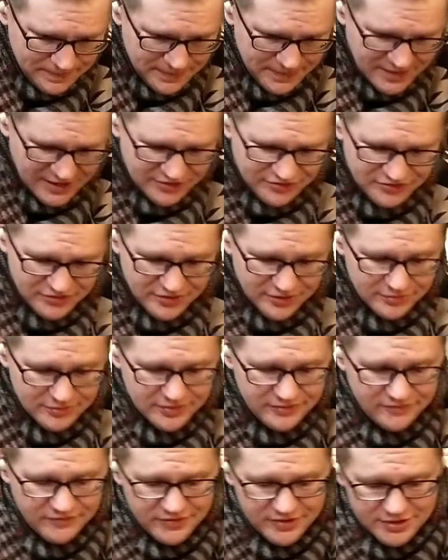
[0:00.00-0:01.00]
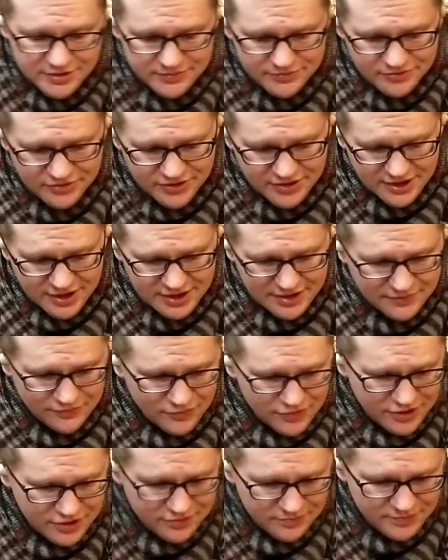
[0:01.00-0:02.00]
And that's the only Phillips it came
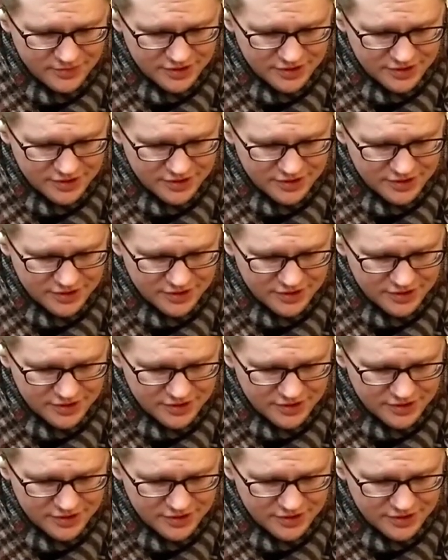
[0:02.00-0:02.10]
with,